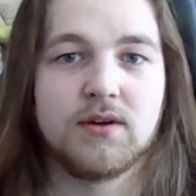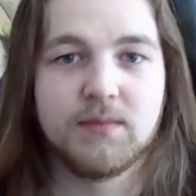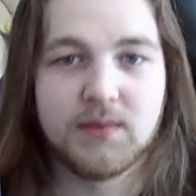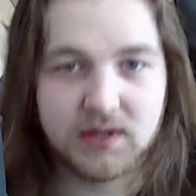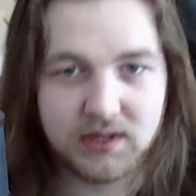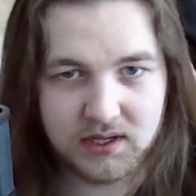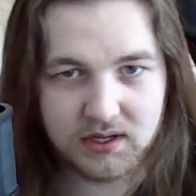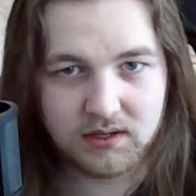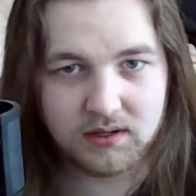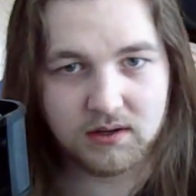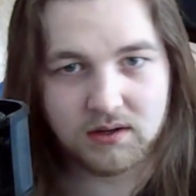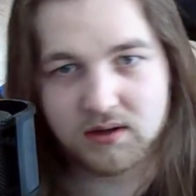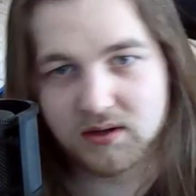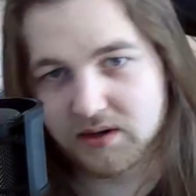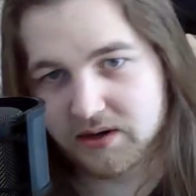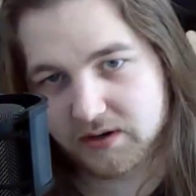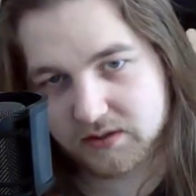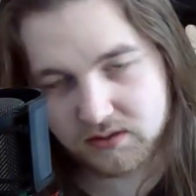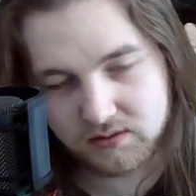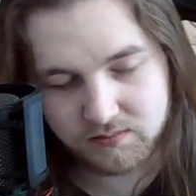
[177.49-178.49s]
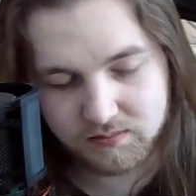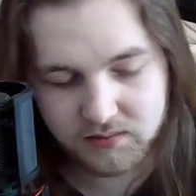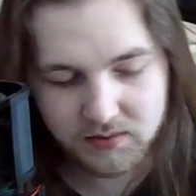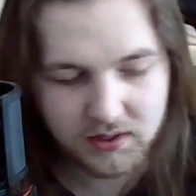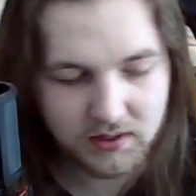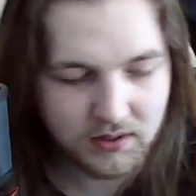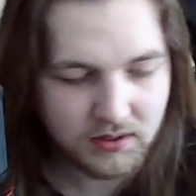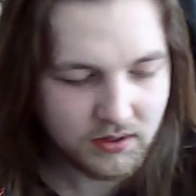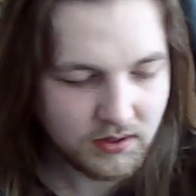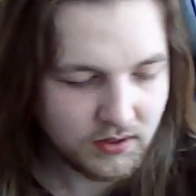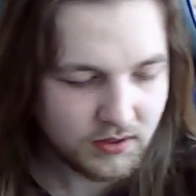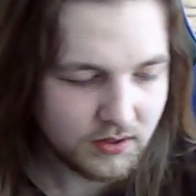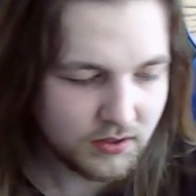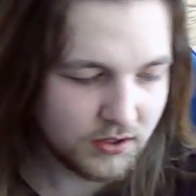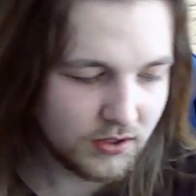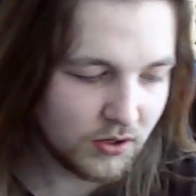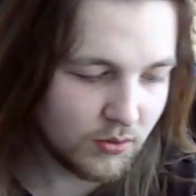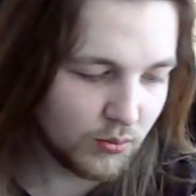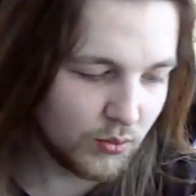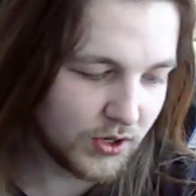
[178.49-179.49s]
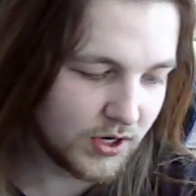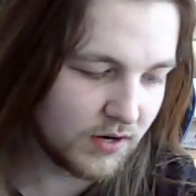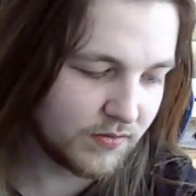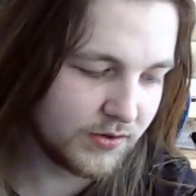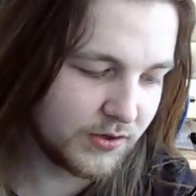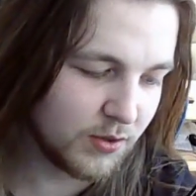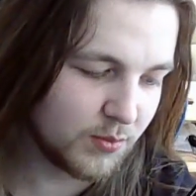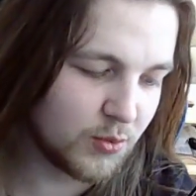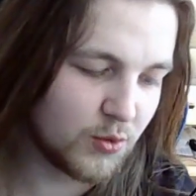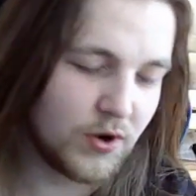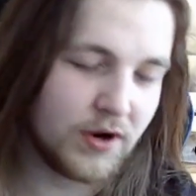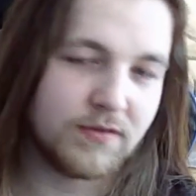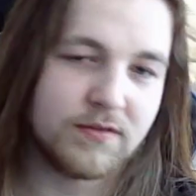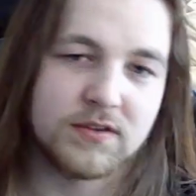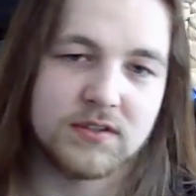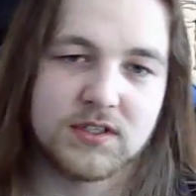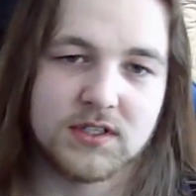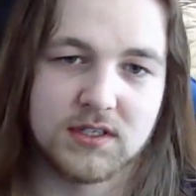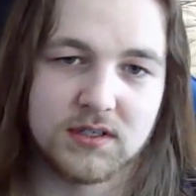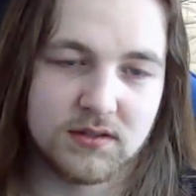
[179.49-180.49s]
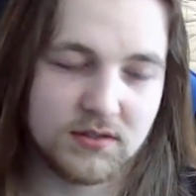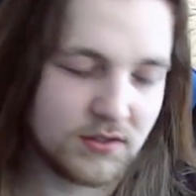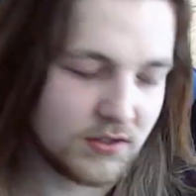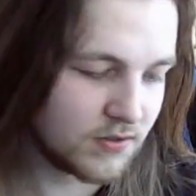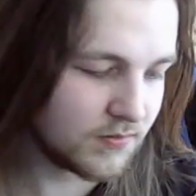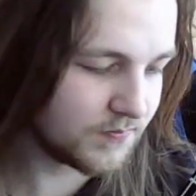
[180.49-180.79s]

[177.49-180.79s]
and then connect them. Whatever your preference is.